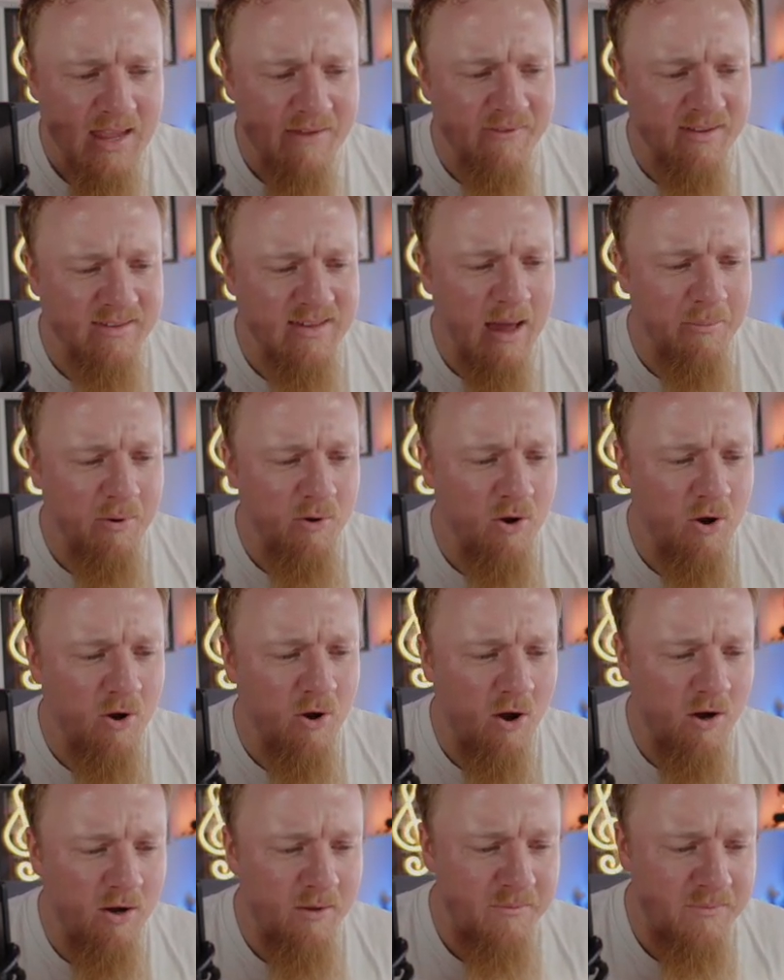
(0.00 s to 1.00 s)
If I tap on
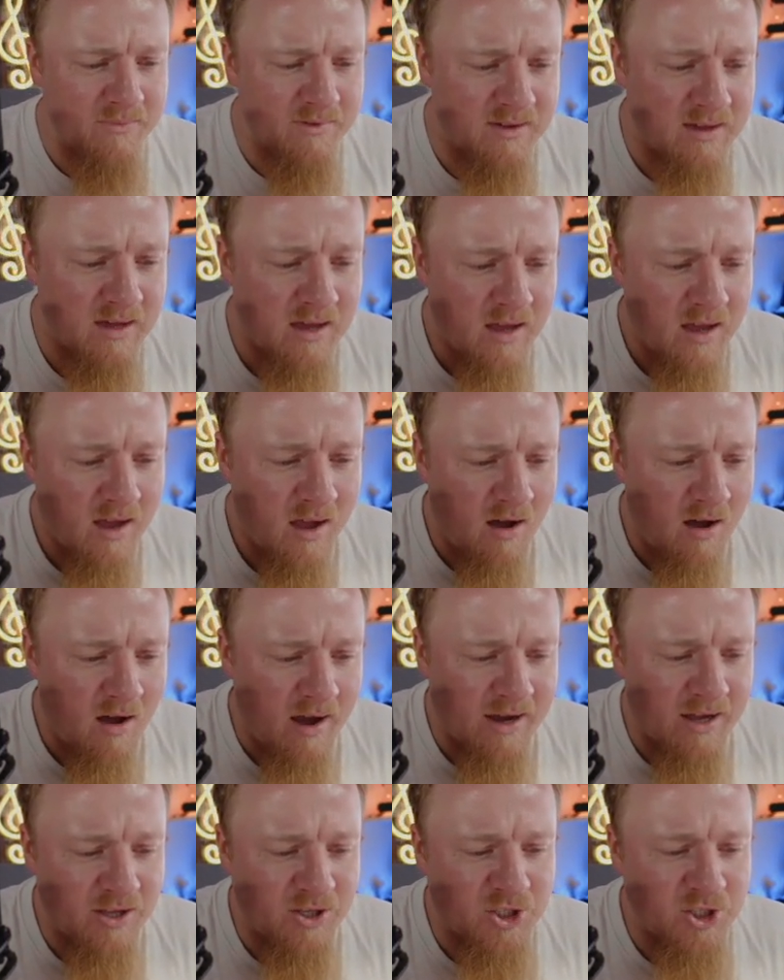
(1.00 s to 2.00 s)
columns,
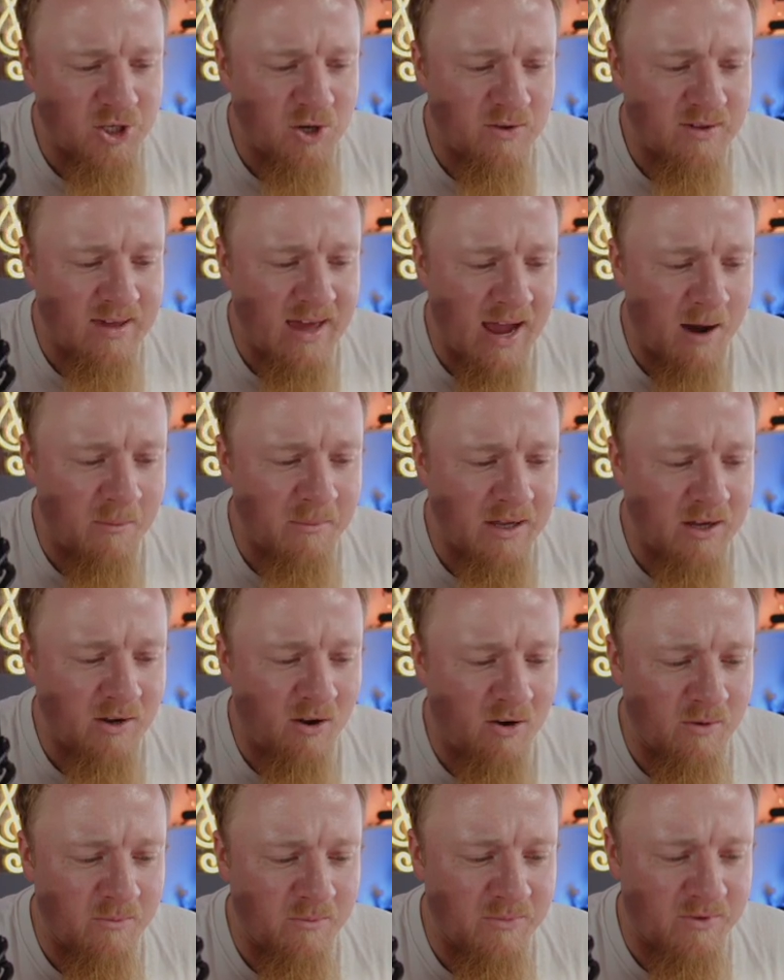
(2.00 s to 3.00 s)
I can choose how many
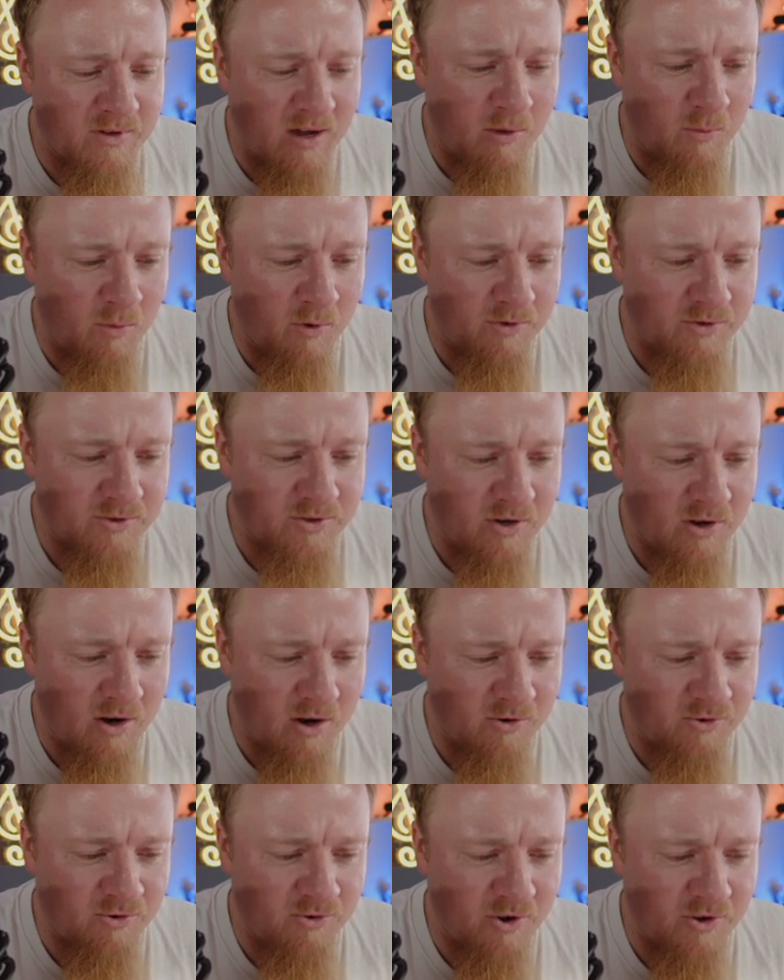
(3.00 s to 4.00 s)
columns I want
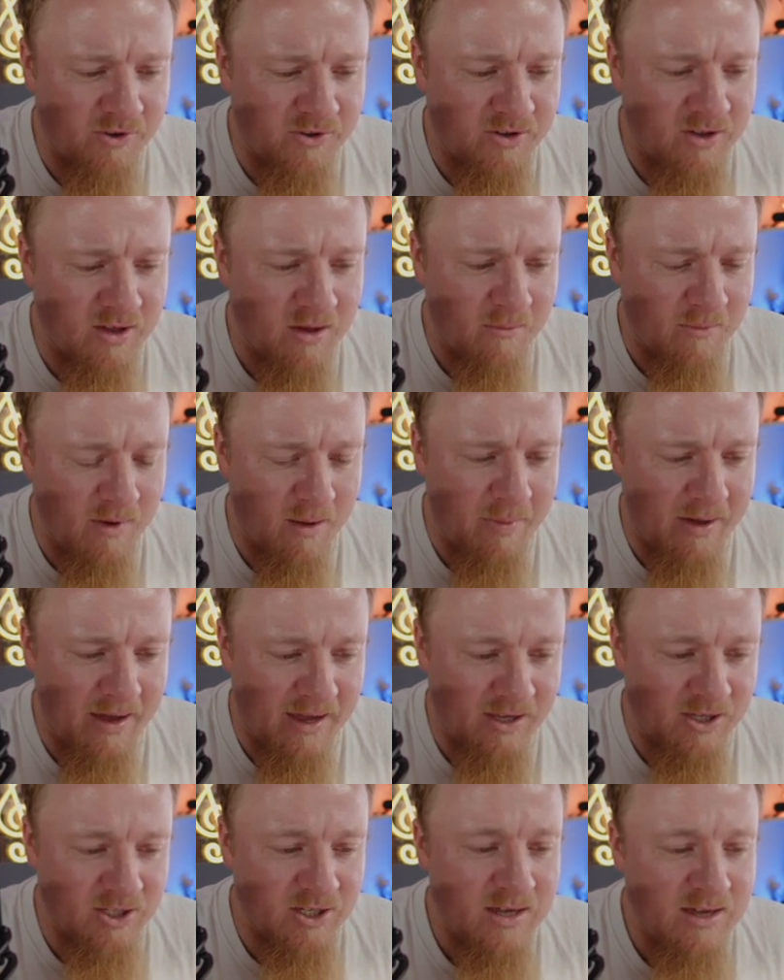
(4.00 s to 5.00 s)
across my
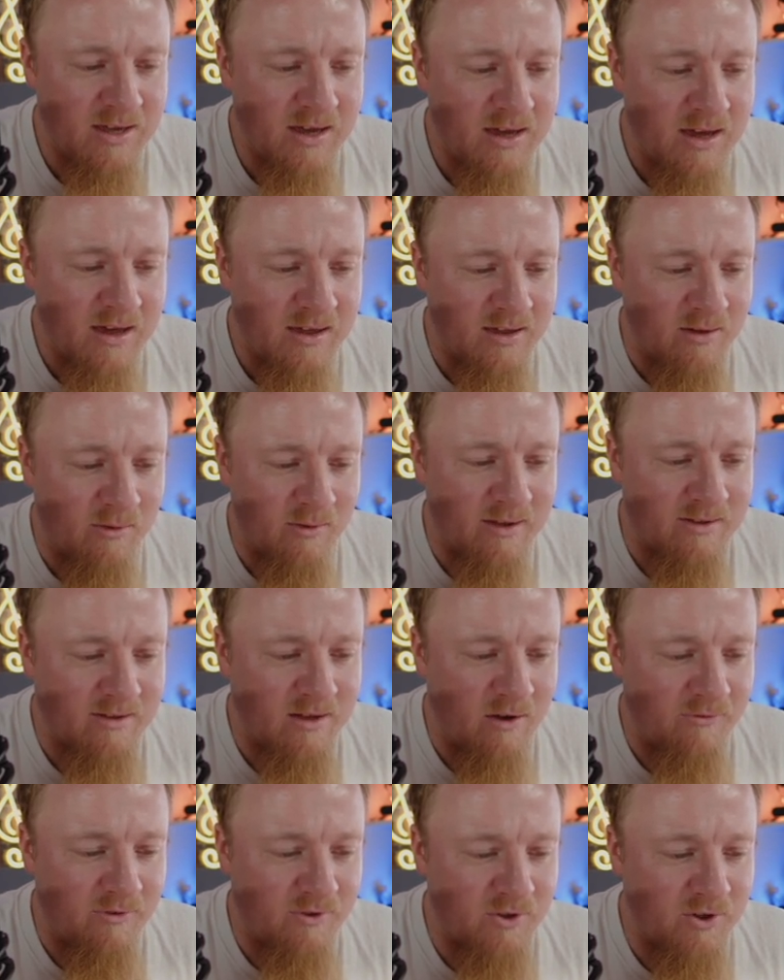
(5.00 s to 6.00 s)
page. So let's
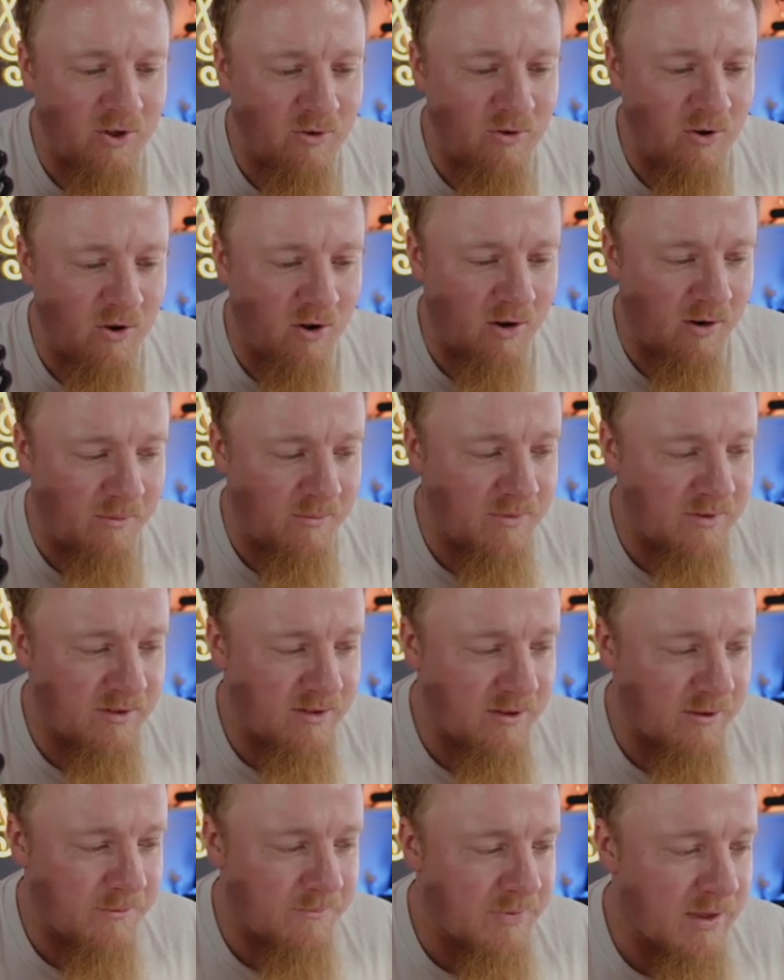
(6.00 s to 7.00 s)
go for 2
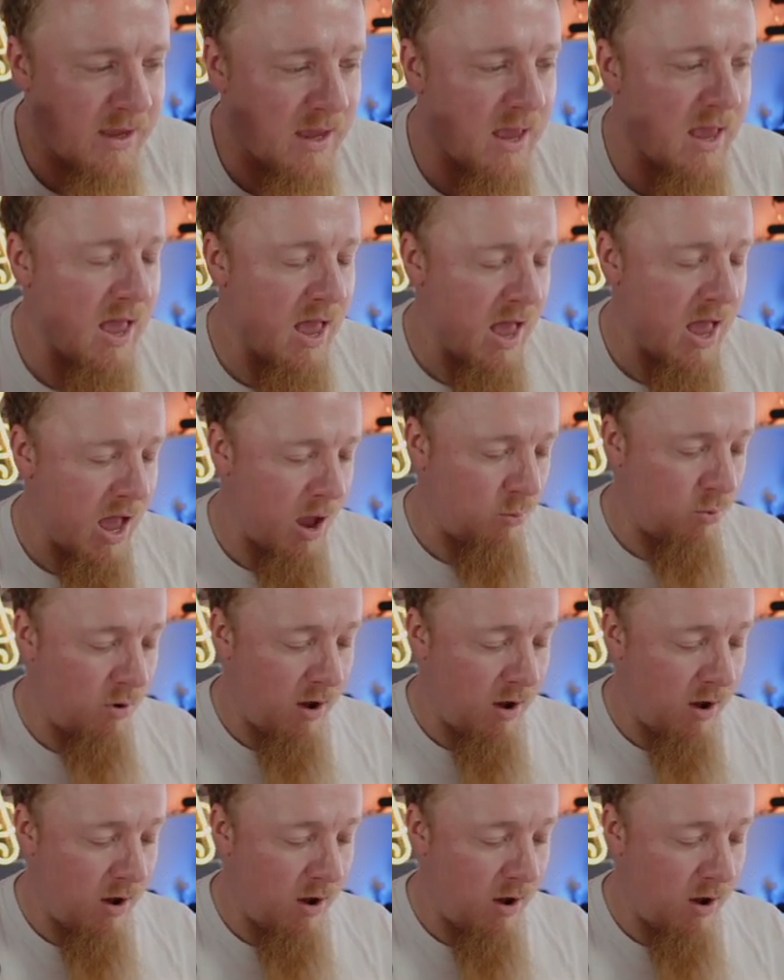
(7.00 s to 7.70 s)
columns. And